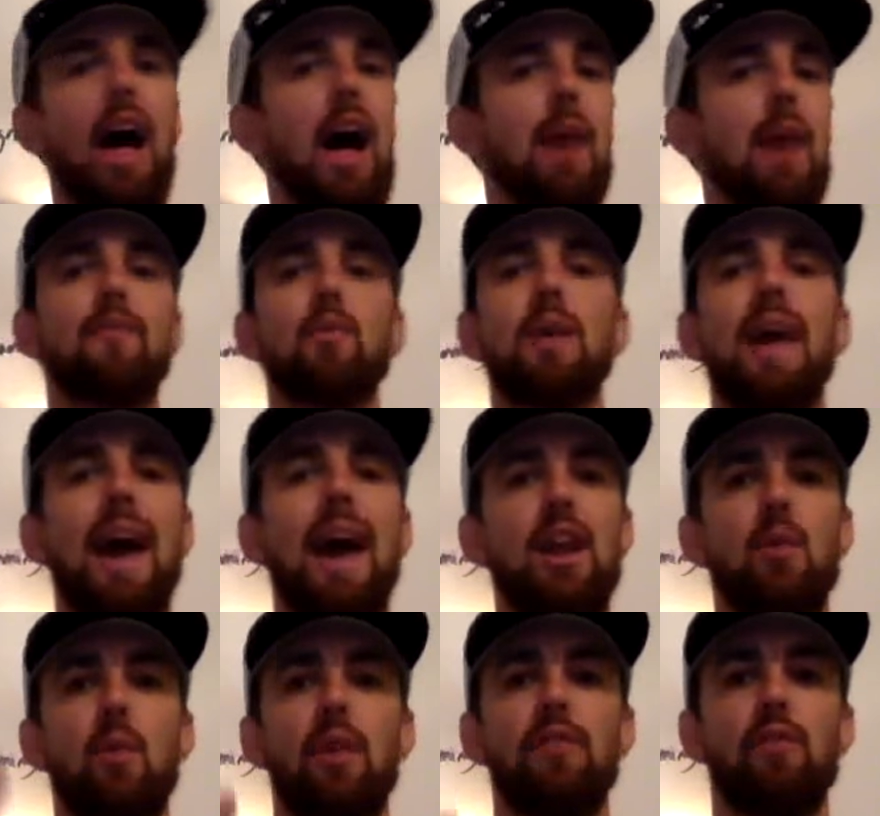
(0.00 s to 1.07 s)
maybe we add in
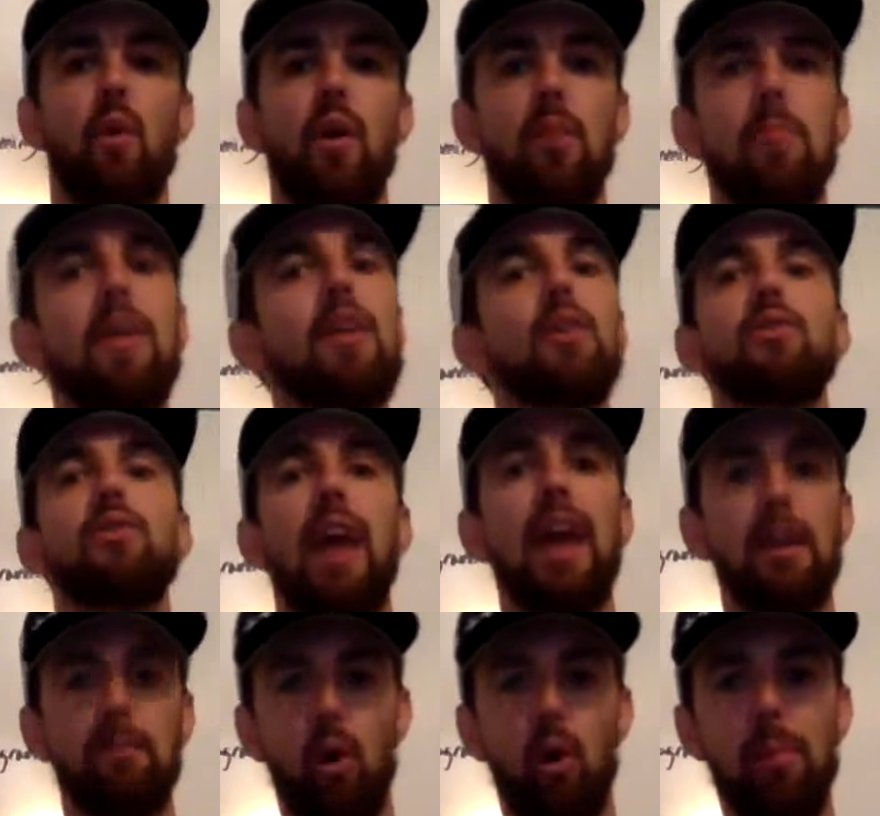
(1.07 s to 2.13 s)
run 400 meters,
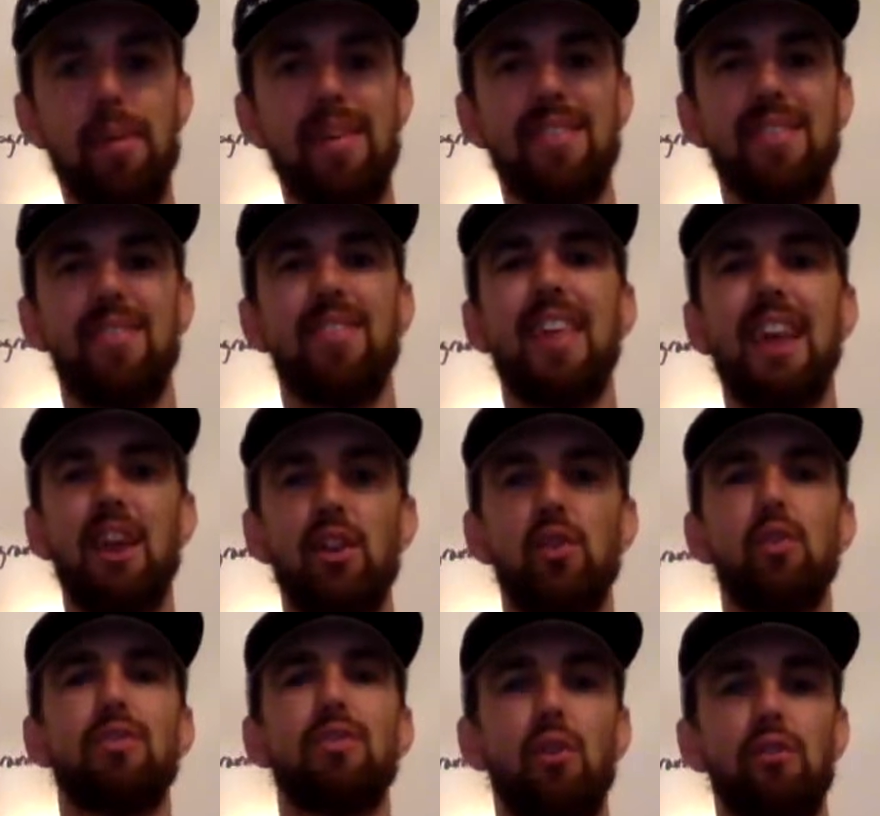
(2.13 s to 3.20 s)
8 burpees, something they can do
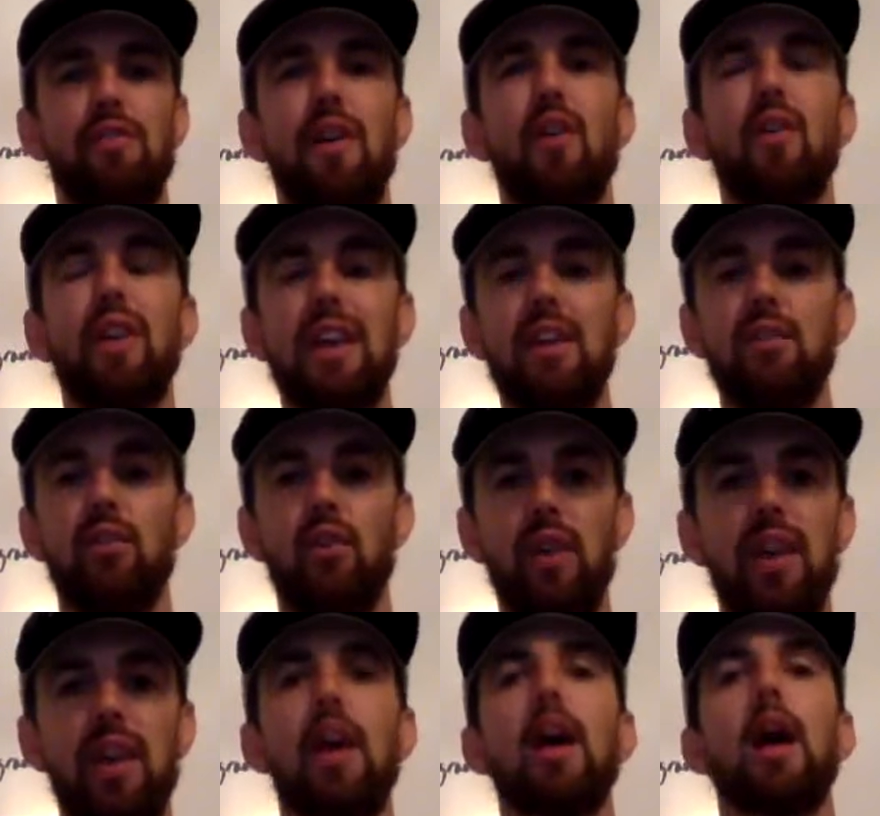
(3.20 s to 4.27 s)
still fairly
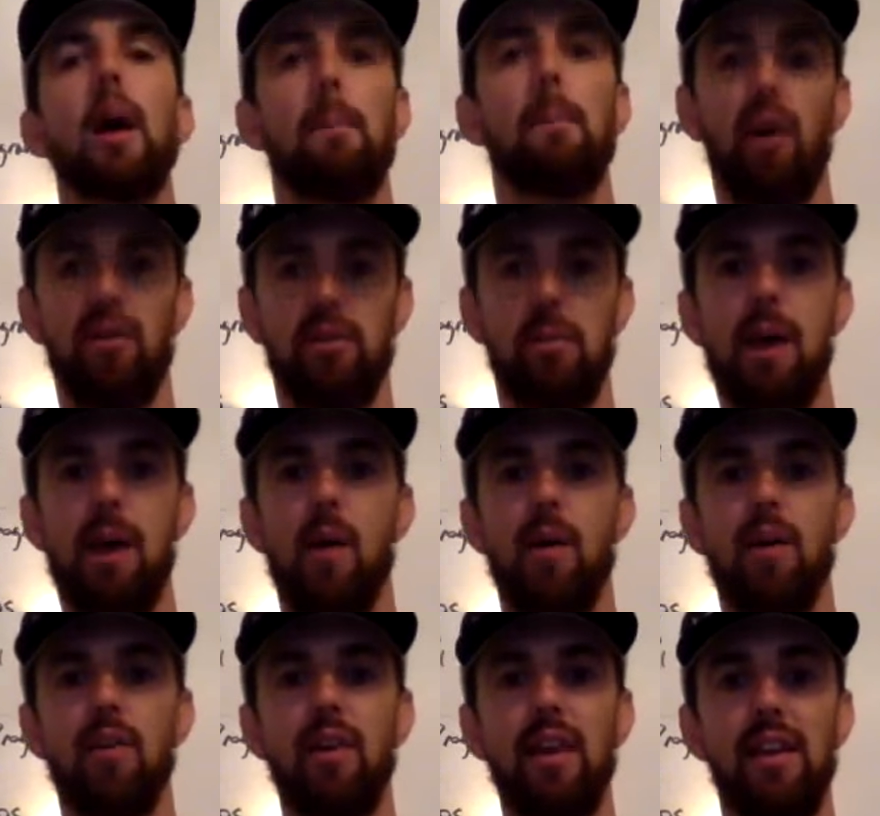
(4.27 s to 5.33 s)
easily, plus a power
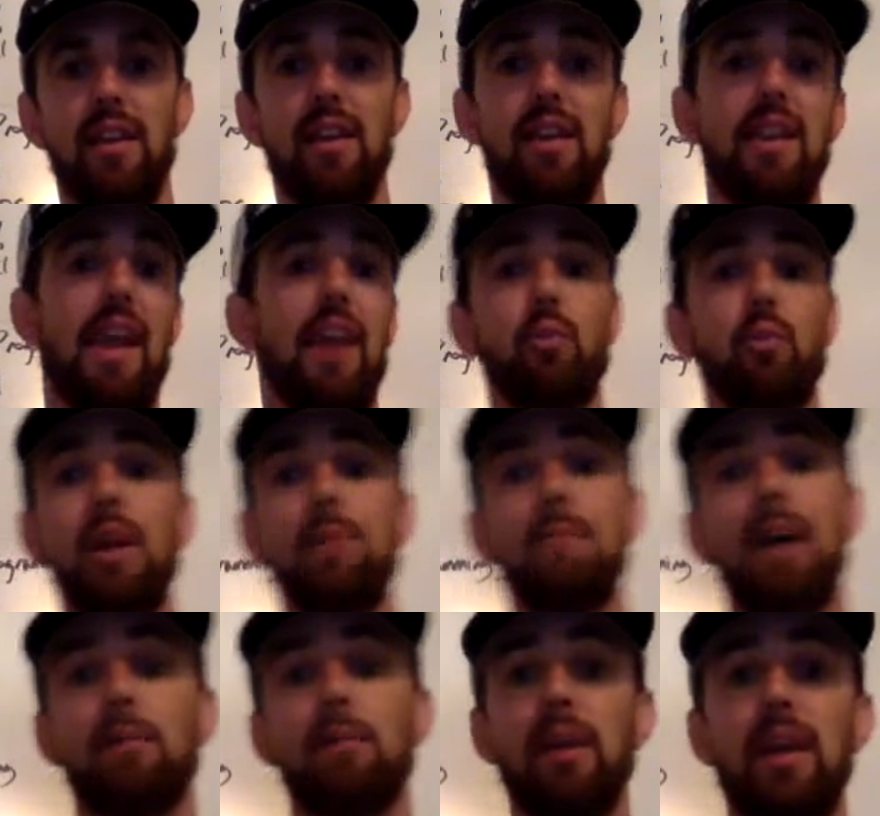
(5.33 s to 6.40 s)
clean. Next week
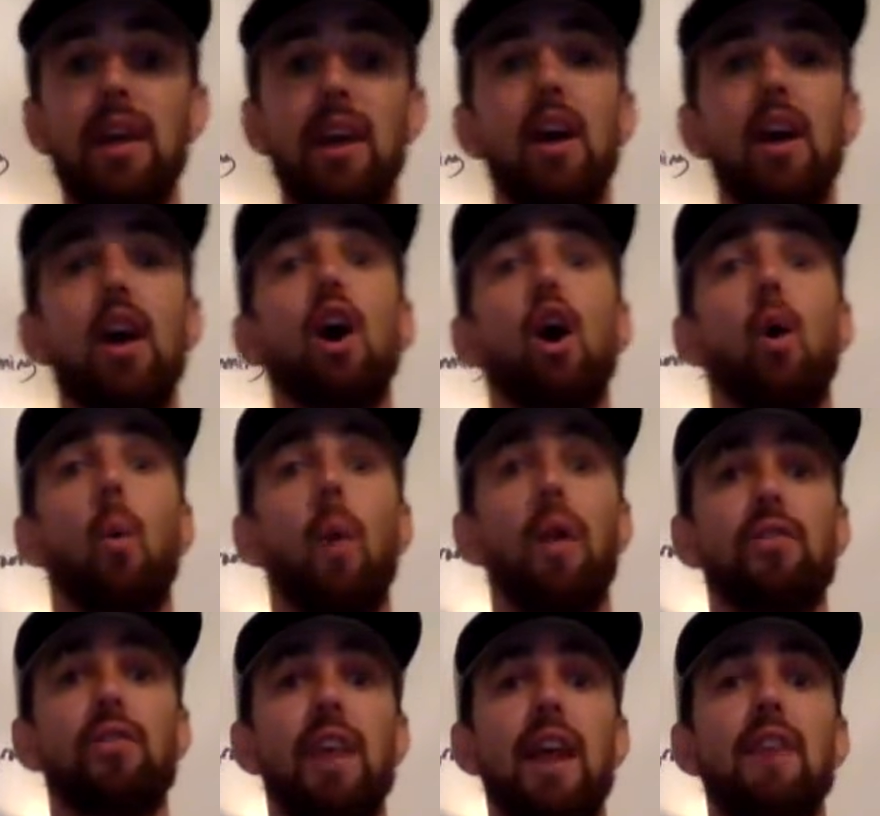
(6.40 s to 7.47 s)
might be 1
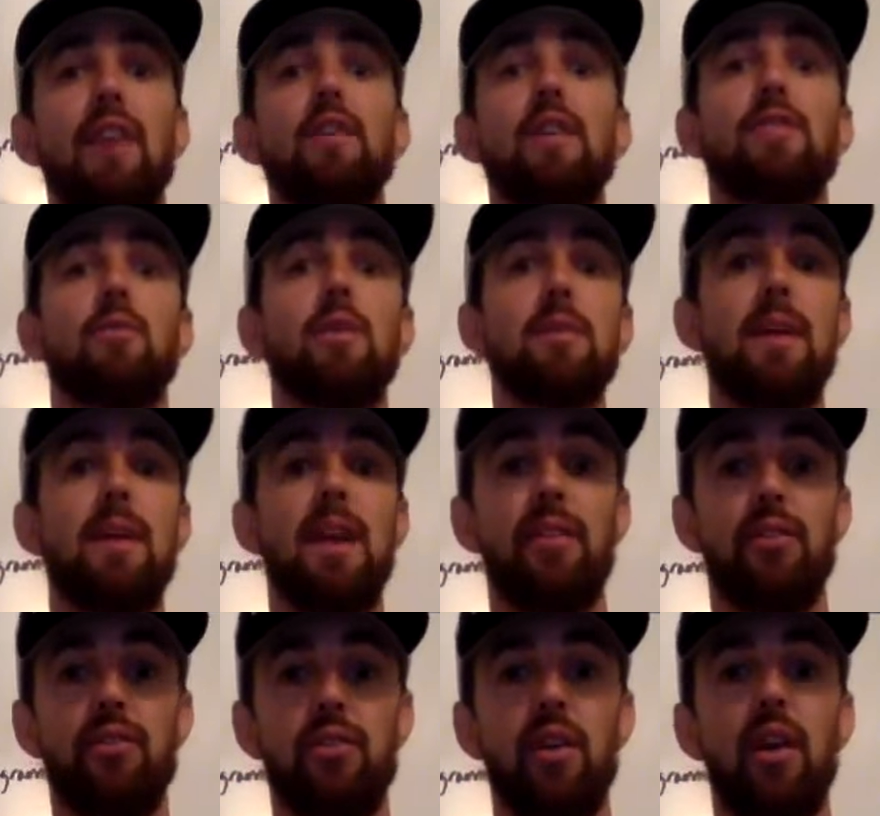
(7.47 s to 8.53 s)
set every 3
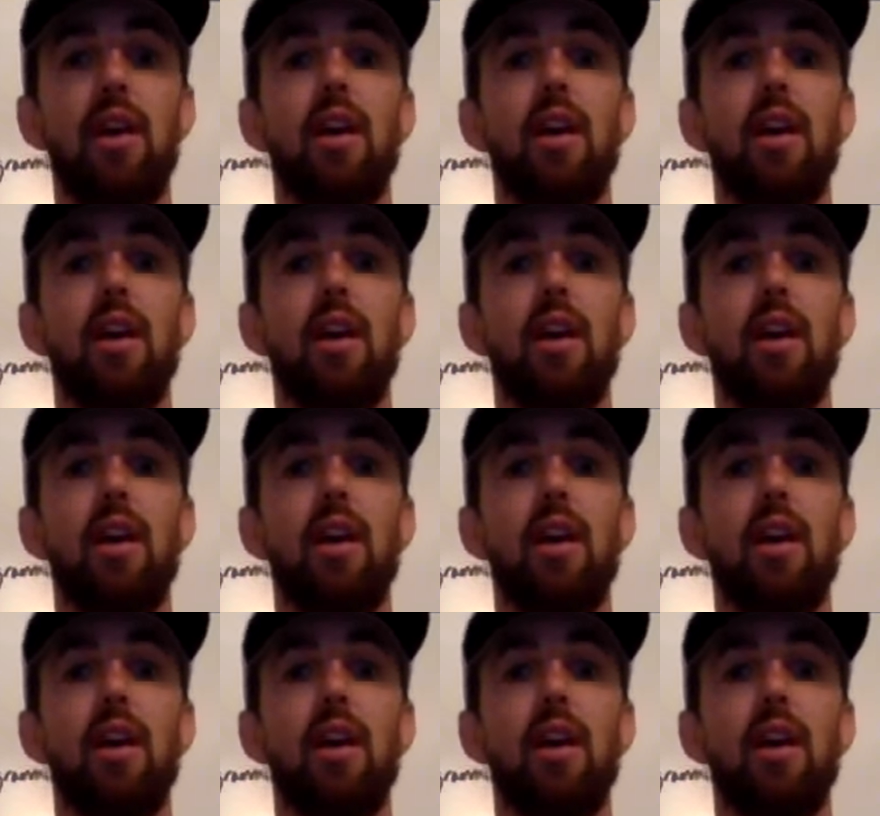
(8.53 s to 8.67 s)
minutes,